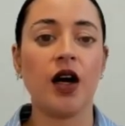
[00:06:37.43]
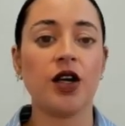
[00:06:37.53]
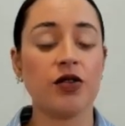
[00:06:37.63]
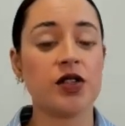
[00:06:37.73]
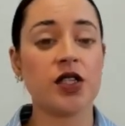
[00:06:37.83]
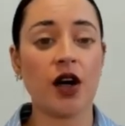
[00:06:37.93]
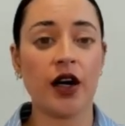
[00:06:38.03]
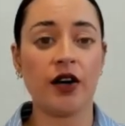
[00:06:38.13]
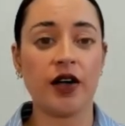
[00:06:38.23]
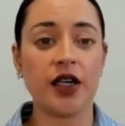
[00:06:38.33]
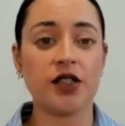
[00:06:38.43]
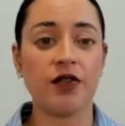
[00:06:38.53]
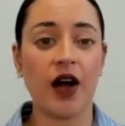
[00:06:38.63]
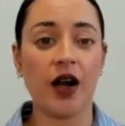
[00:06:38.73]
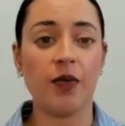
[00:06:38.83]
Use a diary.
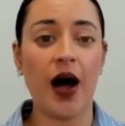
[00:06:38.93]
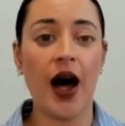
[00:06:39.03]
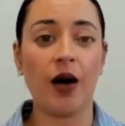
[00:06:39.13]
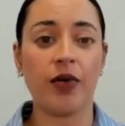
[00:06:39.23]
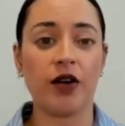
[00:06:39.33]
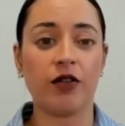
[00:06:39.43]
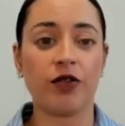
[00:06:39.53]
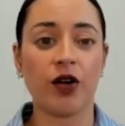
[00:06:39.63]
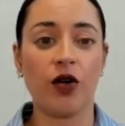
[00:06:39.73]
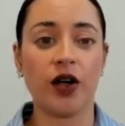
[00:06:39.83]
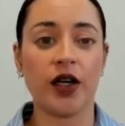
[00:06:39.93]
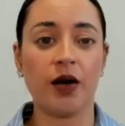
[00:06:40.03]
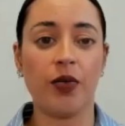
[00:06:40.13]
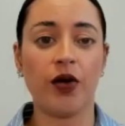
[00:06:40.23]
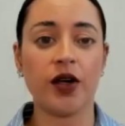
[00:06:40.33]
Develop a habit of recording
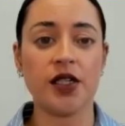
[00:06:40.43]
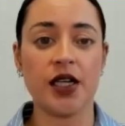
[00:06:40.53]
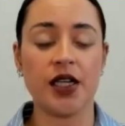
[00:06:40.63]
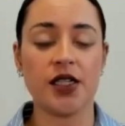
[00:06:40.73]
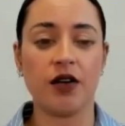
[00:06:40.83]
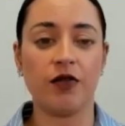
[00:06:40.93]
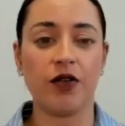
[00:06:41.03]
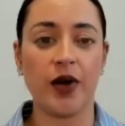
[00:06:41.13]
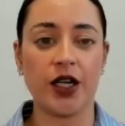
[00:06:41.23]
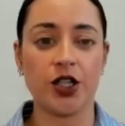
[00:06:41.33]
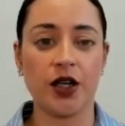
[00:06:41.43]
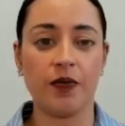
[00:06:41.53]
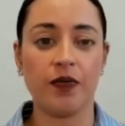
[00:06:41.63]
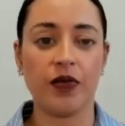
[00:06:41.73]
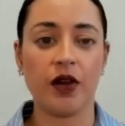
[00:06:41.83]
important dates and information.
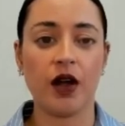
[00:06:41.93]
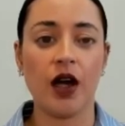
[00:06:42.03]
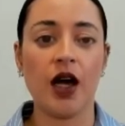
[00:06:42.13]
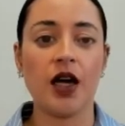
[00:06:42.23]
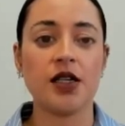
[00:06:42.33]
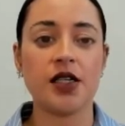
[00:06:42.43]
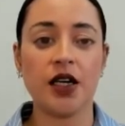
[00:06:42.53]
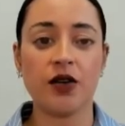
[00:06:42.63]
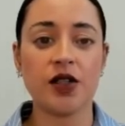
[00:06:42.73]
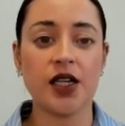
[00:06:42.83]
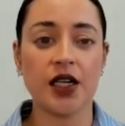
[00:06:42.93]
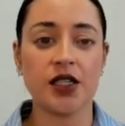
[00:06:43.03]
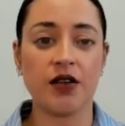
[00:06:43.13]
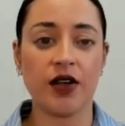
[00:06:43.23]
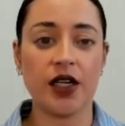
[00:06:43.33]
Sequence
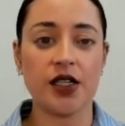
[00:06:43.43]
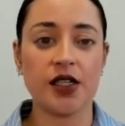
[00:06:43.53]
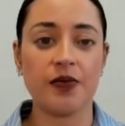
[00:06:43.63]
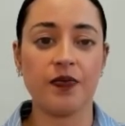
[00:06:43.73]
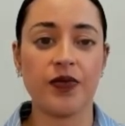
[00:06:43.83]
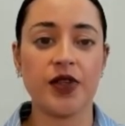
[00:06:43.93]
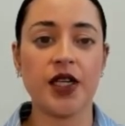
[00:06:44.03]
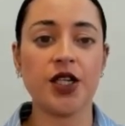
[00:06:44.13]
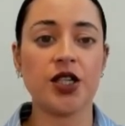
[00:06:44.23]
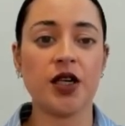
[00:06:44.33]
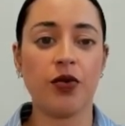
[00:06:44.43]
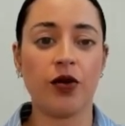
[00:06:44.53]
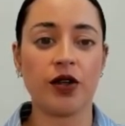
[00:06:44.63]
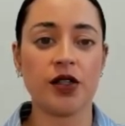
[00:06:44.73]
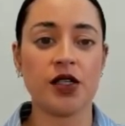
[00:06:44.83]
activities. Teach the
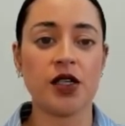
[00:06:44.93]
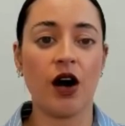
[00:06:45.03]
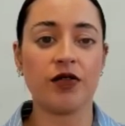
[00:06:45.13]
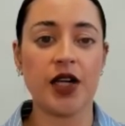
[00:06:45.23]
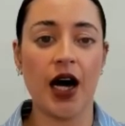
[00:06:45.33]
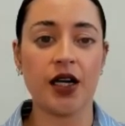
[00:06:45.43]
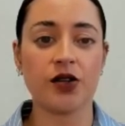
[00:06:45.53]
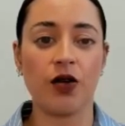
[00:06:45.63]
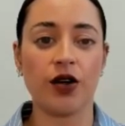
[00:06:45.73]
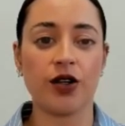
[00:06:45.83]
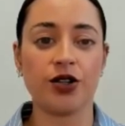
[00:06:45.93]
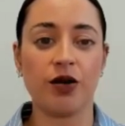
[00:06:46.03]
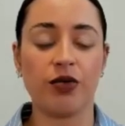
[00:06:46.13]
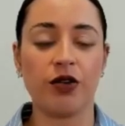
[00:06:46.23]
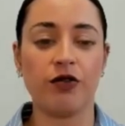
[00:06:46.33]
importance of task order to
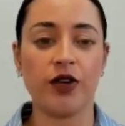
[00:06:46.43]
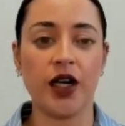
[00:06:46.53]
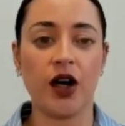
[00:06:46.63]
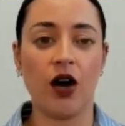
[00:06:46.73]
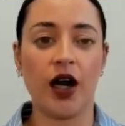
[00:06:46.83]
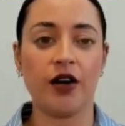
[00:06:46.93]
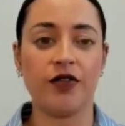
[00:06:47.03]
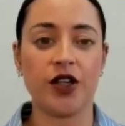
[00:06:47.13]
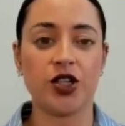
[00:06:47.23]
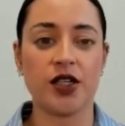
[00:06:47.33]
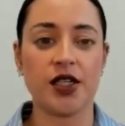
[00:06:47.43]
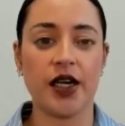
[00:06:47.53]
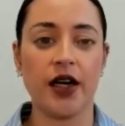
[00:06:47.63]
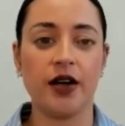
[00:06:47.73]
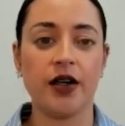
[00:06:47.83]
improve recall and
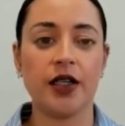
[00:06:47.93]
efficiency.